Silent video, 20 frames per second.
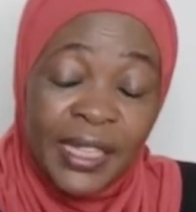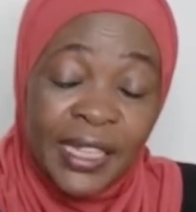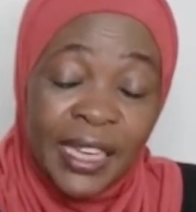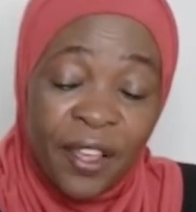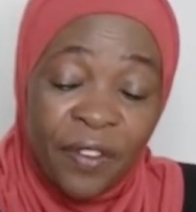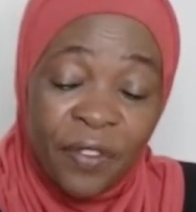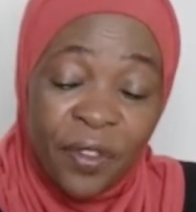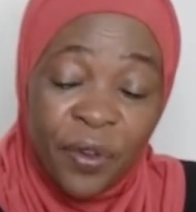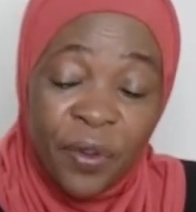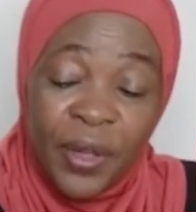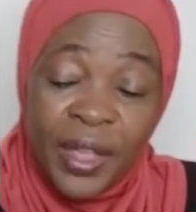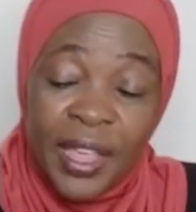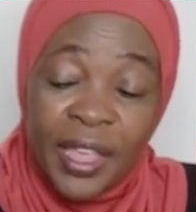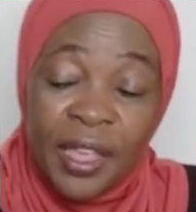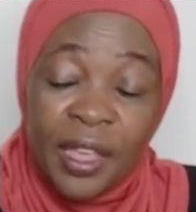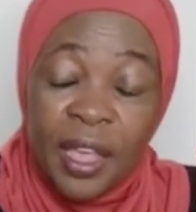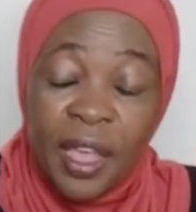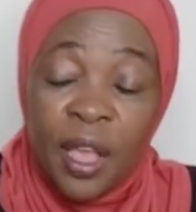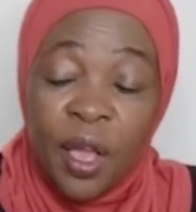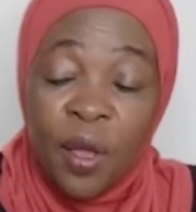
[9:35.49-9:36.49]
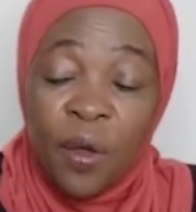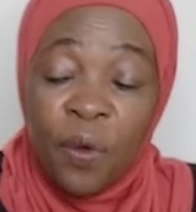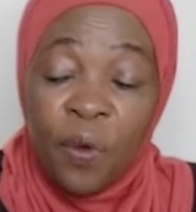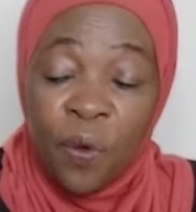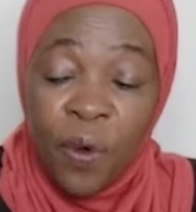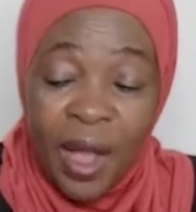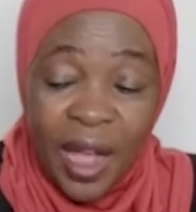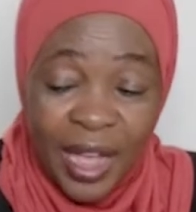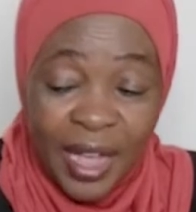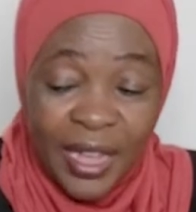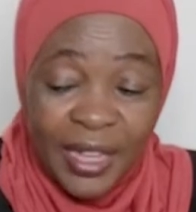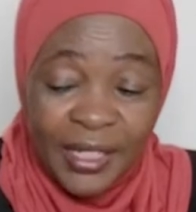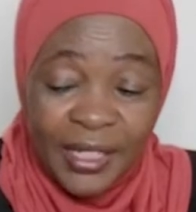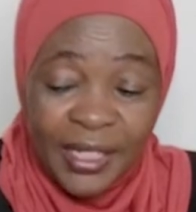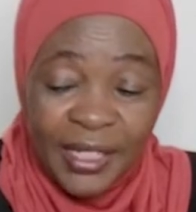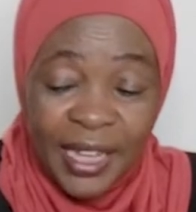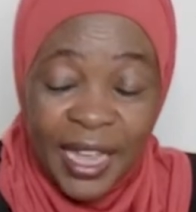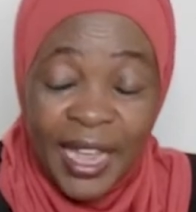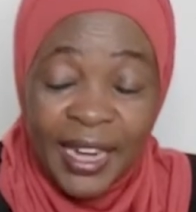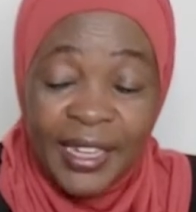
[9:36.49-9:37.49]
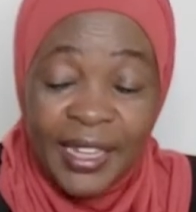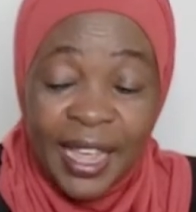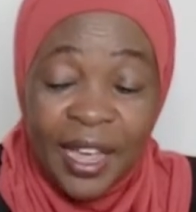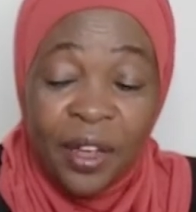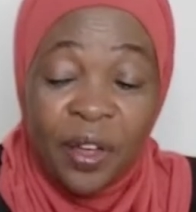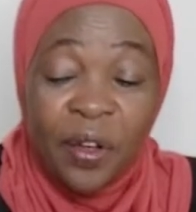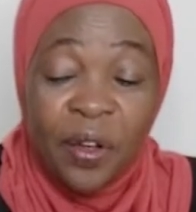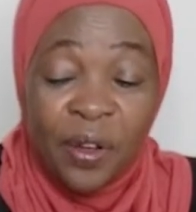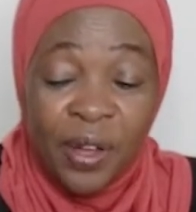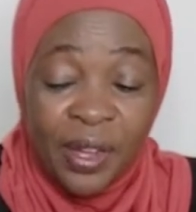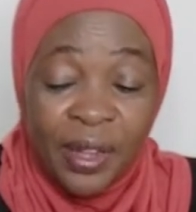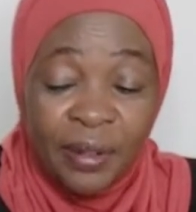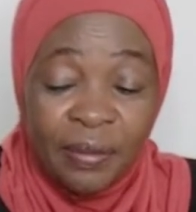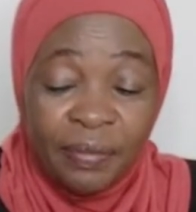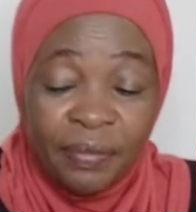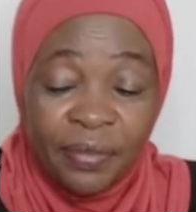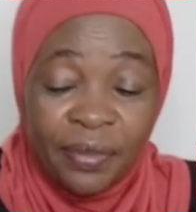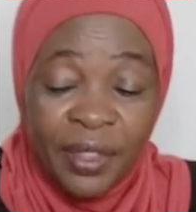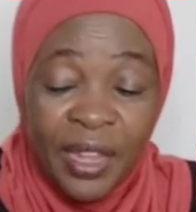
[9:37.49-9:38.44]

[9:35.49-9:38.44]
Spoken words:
interviewing was at their core,